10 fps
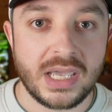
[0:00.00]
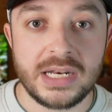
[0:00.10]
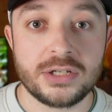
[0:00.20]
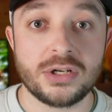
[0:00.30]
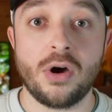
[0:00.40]
I
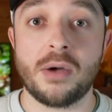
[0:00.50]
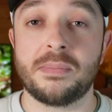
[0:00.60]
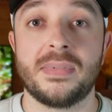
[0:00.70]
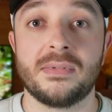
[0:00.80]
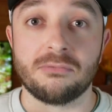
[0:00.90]
need to show
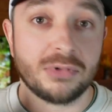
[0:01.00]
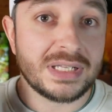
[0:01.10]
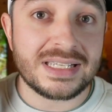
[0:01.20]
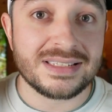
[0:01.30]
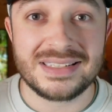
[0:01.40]
up
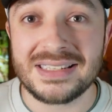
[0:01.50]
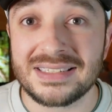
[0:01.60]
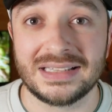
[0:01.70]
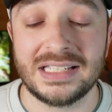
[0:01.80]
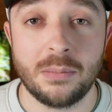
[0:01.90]
really
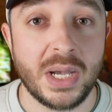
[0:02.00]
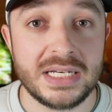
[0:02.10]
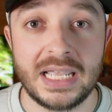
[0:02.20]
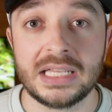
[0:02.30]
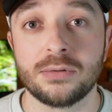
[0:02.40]
consistently in my
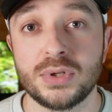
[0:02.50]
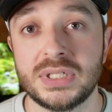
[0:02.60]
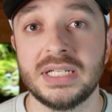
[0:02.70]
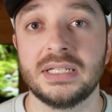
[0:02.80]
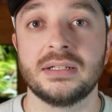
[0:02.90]
daily
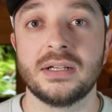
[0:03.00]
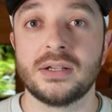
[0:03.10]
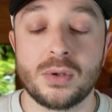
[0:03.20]
routine.